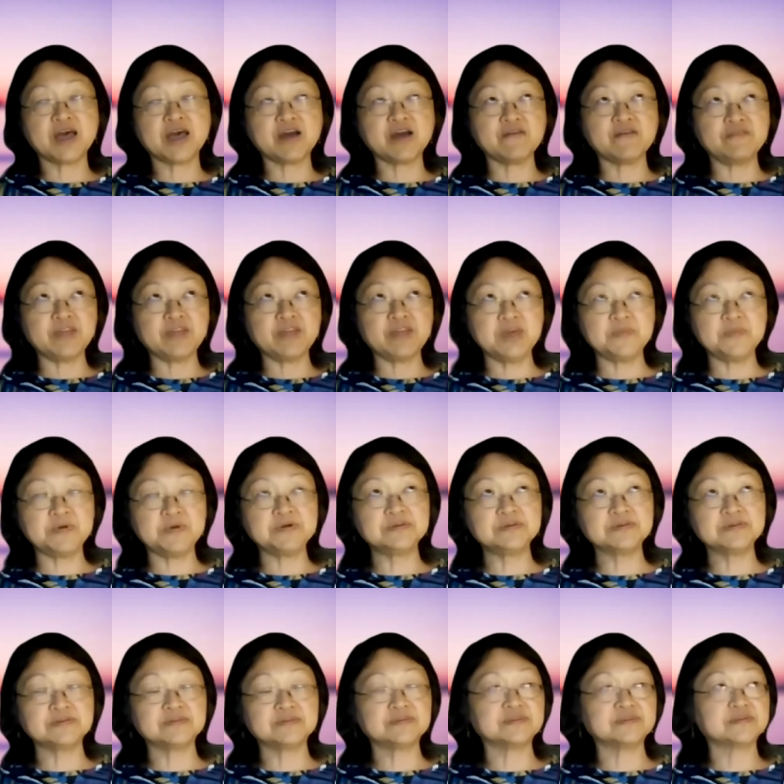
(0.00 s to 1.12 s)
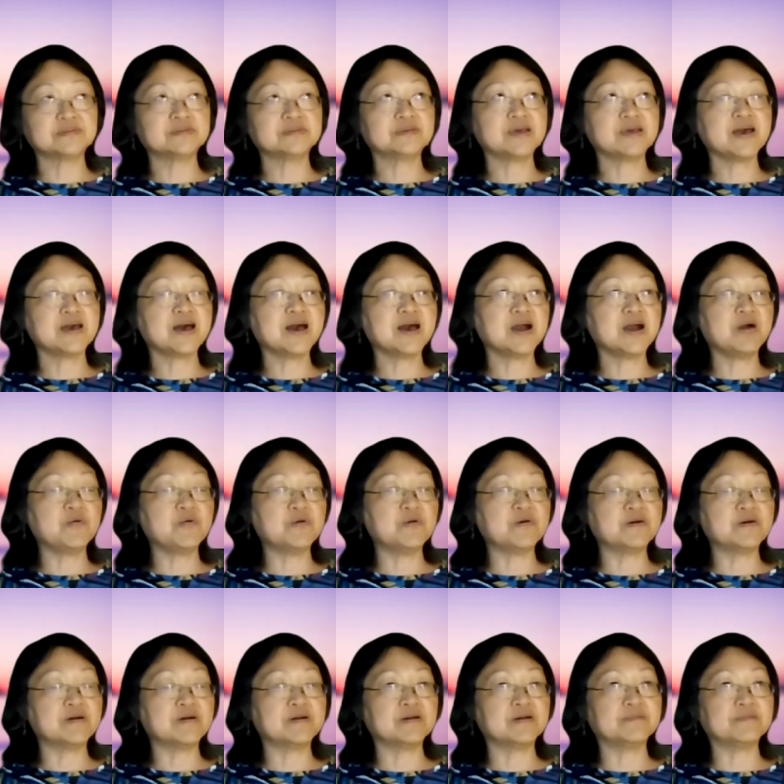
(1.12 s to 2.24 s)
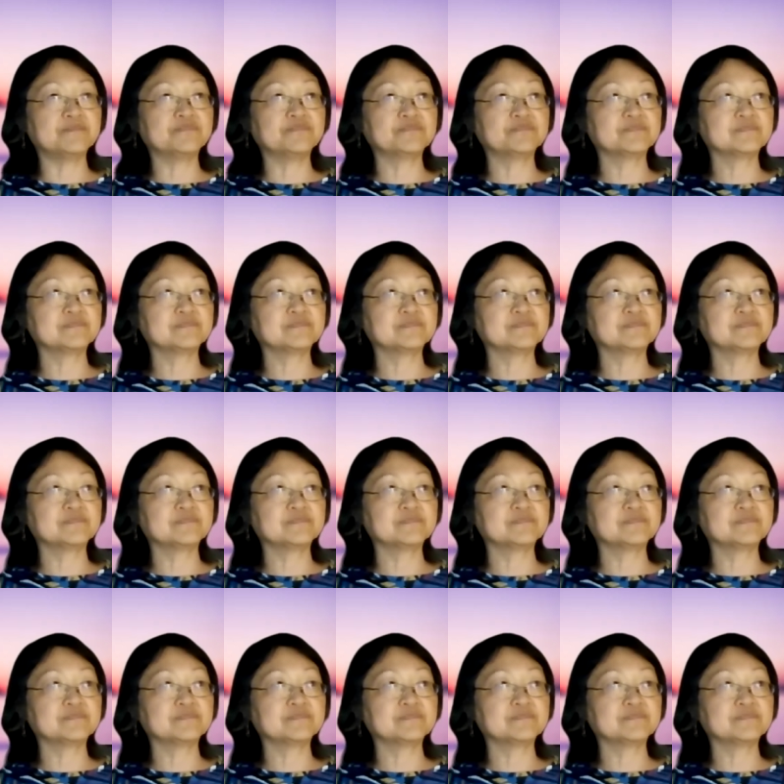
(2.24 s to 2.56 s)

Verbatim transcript: our neighbors, our